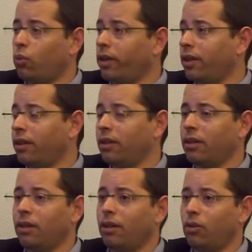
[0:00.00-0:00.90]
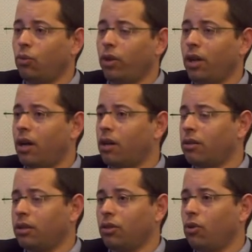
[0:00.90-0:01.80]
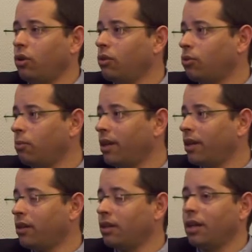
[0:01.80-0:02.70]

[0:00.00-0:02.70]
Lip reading: We are going to make